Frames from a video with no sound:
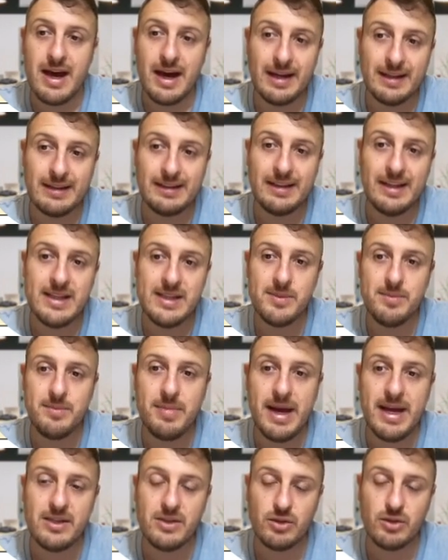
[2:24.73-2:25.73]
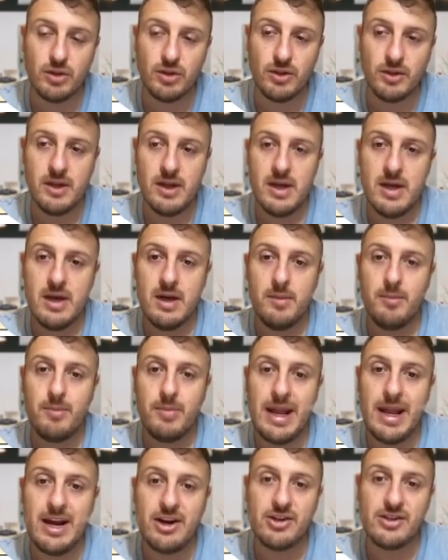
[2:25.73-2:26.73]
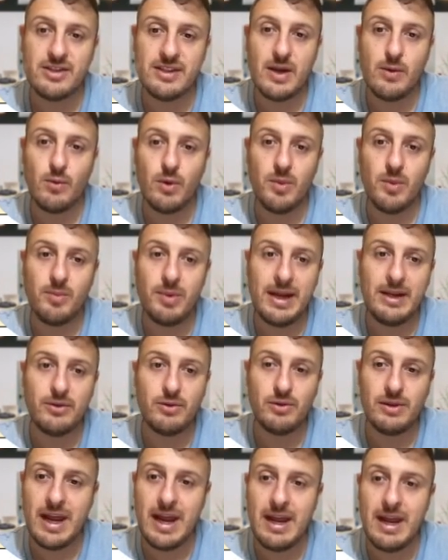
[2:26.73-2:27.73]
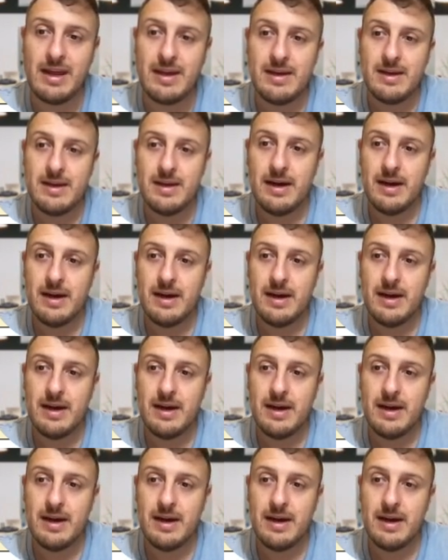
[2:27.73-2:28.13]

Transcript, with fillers: at least based on players they will play today.